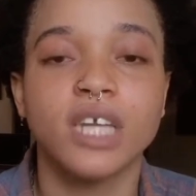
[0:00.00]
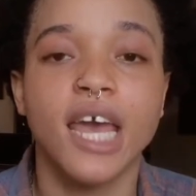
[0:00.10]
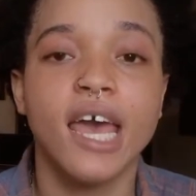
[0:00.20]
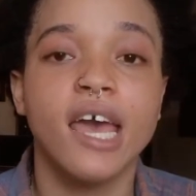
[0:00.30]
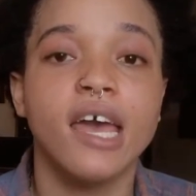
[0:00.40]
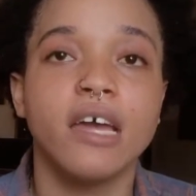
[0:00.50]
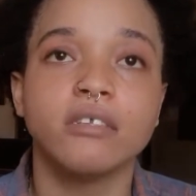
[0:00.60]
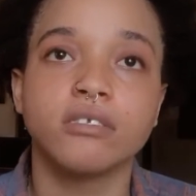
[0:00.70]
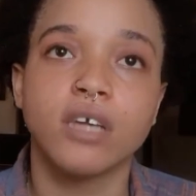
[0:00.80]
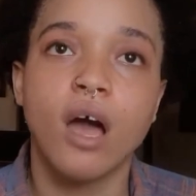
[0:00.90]

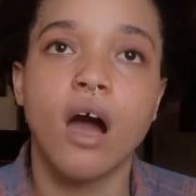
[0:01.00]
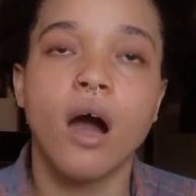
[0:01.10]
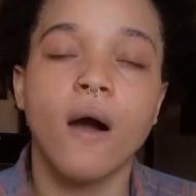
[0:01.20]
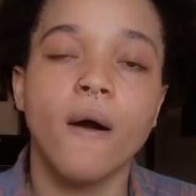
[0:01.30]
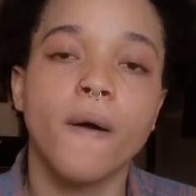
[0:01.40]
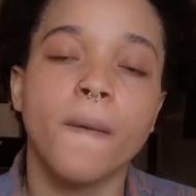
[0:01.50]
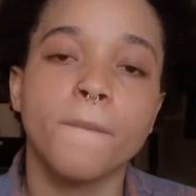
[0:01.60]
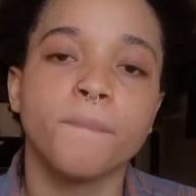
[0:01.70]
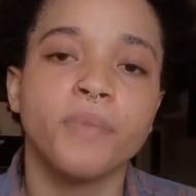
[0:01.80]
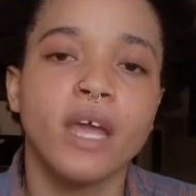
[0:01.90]
And
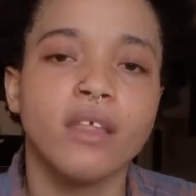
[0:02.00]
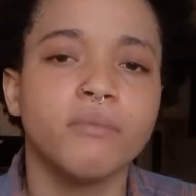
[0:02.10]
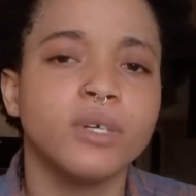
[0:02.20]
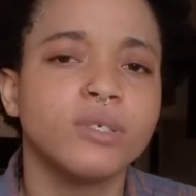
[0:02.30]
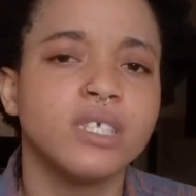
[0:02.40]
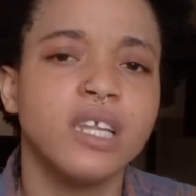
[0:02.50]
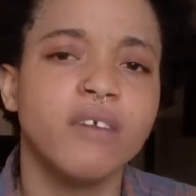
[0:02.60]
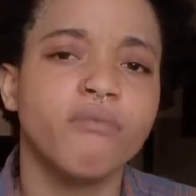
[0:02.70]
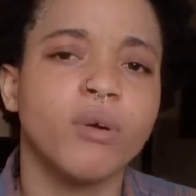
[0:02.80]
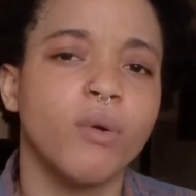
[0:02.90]
the mostly
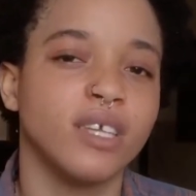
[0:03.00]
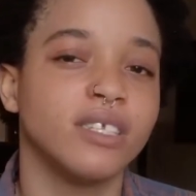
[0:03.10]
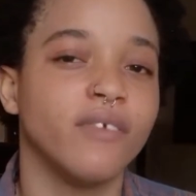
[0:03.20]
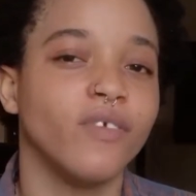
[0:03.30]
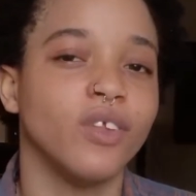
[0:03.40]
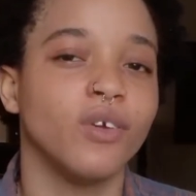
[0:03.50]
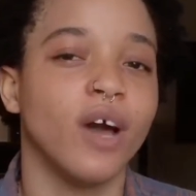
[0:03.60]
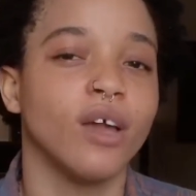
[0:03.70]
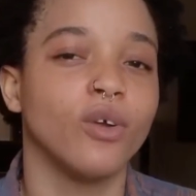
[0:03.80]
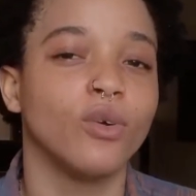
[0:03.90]
requested video
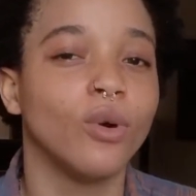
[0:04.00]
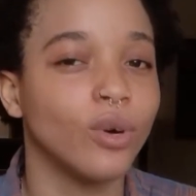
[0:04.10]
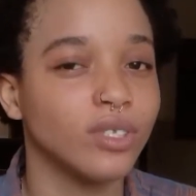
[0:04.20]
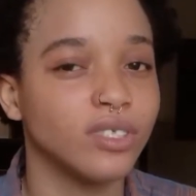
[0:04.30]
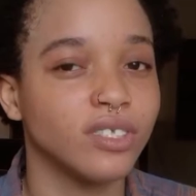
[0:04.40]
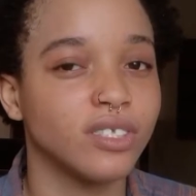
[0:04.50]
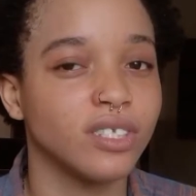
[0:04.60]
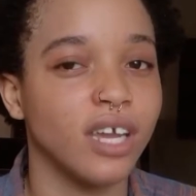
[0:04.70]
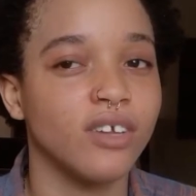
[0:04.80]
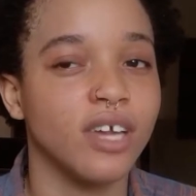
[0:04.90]
I got
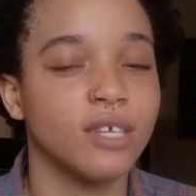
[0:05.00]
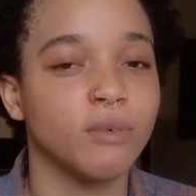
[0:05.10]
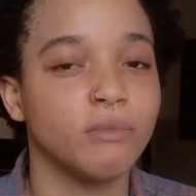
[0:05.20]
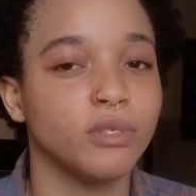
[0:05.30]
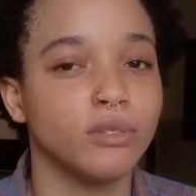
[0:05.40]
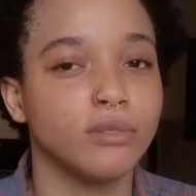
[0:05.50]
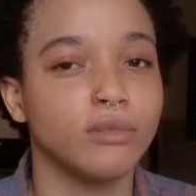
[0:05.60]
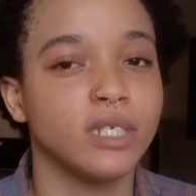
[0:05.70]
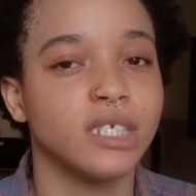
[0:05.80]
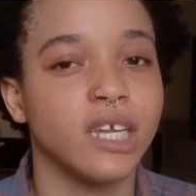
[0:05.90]
that you guys want me to do
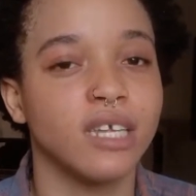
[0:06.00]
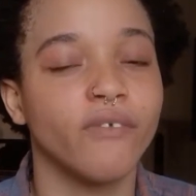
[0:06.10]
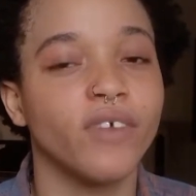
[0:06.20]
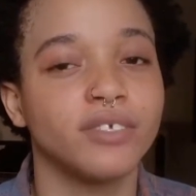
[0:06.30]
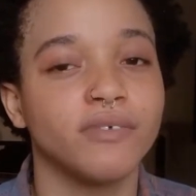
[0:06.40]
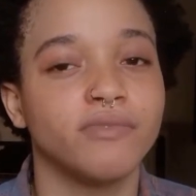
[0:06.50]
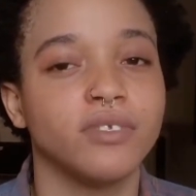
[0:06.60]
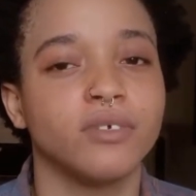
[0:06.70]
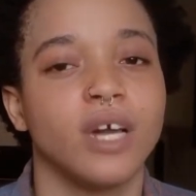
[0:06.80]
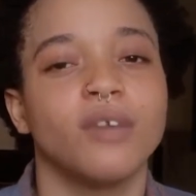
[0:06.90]
is like a fashion
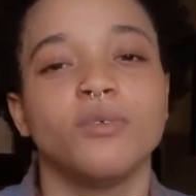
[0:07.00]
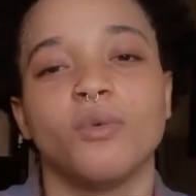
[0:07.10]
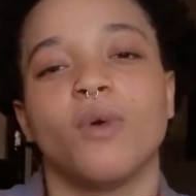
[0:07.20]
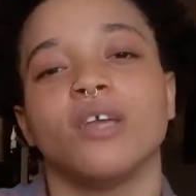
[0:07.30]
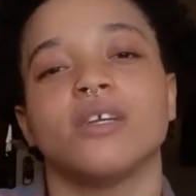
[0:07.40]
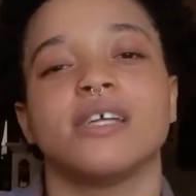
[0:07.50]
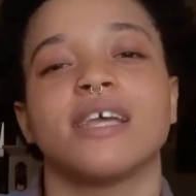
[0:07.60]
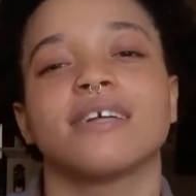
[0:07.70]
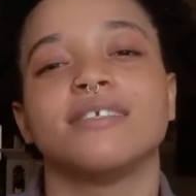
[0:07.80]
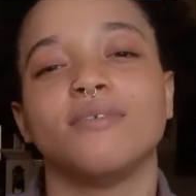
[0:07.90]
video. I don't know why you guys
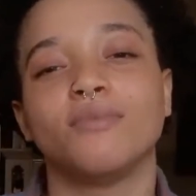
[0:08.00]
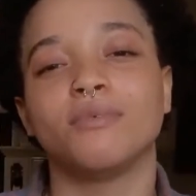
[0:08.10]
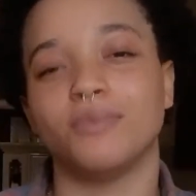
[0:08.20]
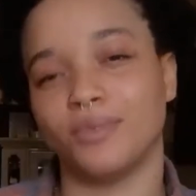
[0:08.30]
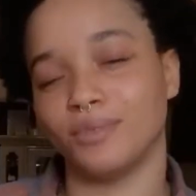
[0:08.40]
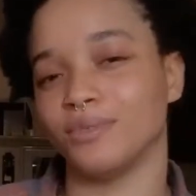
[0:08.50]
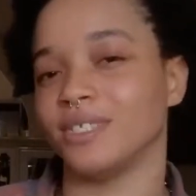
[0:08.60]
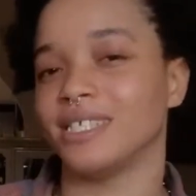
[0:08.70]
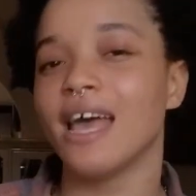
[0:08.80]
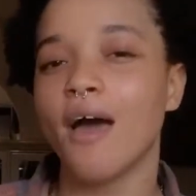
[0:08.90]
actually want me to do
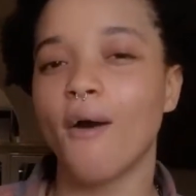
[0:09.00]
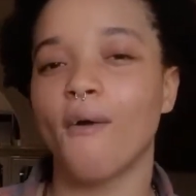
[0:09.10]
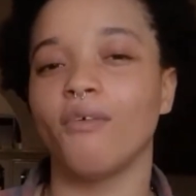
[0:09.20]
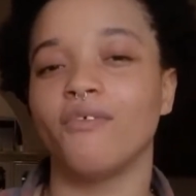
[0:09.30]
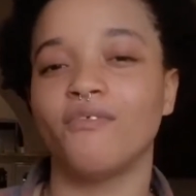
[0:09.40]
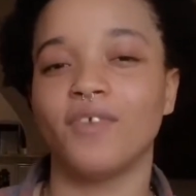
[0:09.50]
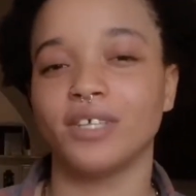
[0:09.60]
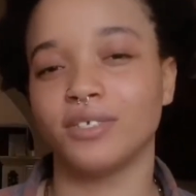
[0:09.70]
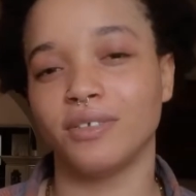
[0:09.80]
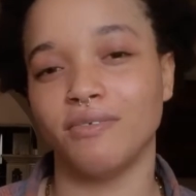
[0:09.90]
this whole
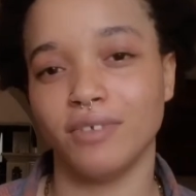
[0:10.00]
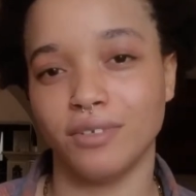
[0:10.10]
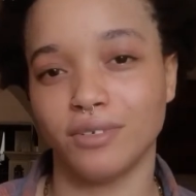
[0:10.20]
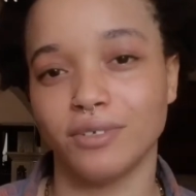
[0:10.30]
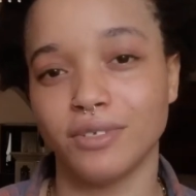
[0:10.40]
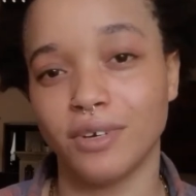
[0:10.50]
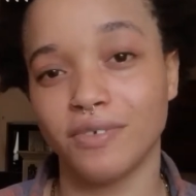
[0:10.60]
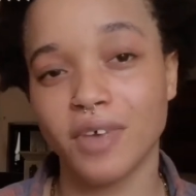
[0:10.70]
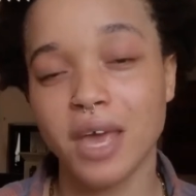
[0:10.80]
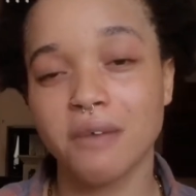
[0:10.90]
fashion video stuff.
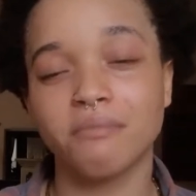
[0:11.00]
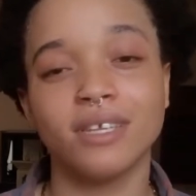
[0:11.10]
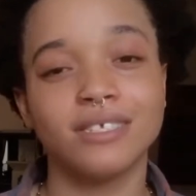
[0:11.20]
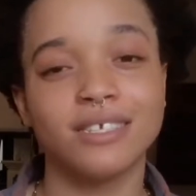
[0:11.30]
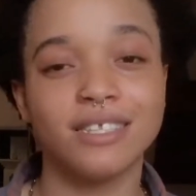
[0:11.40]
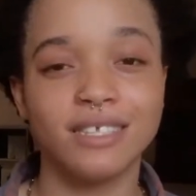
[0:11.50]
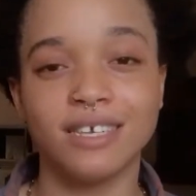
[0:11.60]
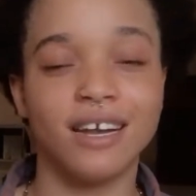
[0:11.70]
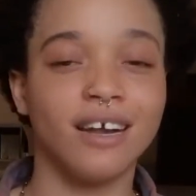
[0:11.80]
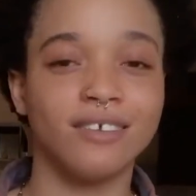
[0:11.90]
Basically,
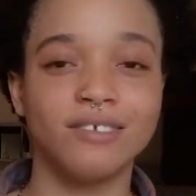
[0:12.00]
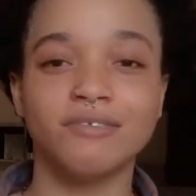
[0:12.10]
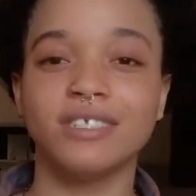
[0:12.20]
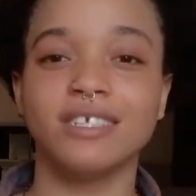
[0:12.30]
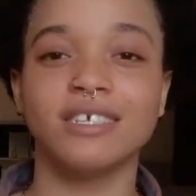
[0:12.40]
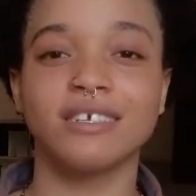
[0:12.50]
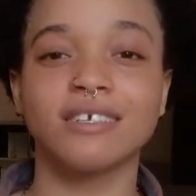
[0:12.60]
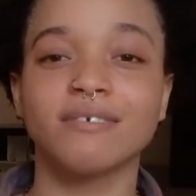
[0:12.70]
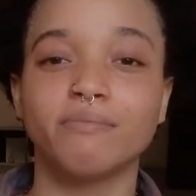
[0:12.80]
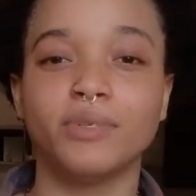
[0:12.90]
I cannot really
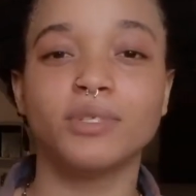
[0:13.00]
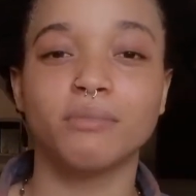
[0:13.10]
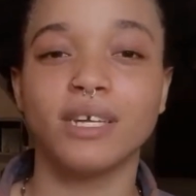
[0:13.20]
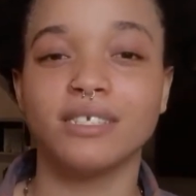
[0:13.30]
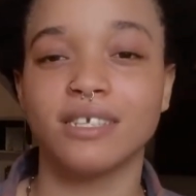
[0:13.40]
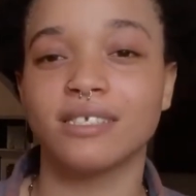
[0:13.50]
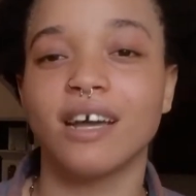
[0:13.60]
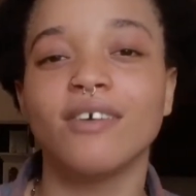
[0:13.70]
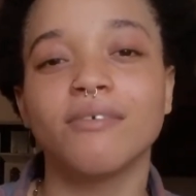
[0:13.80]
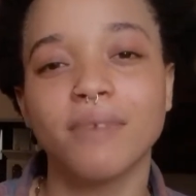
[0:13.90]
beat my chest
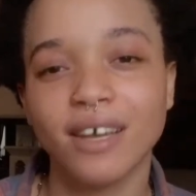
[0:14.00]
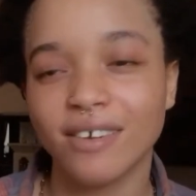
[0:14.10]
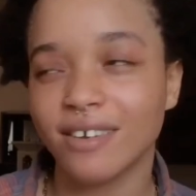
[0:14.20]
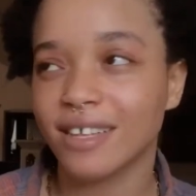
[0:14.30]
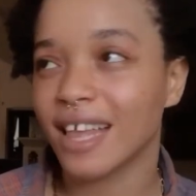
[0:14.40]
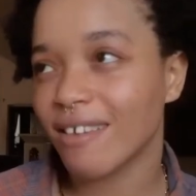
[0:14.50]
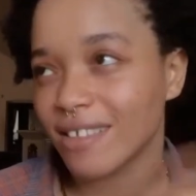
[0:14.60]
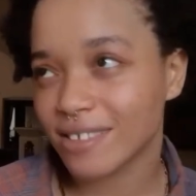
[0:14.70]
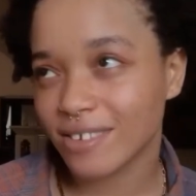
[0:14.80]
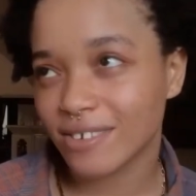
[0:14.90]
that, oh my god, I'm
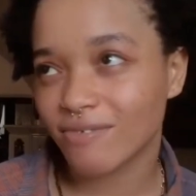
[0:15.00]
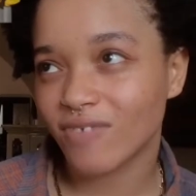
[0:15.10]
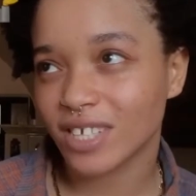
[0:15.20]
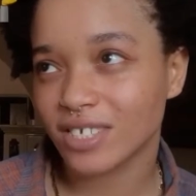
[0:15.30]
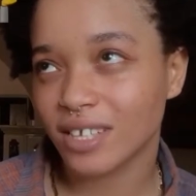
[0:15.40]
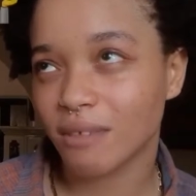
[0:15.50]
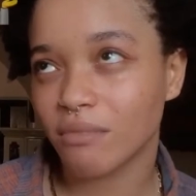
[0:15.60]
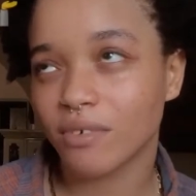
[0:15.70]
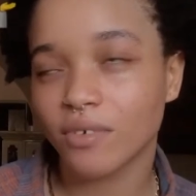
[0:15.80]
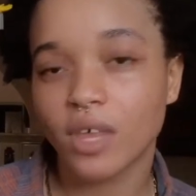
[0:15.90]
so fashionable.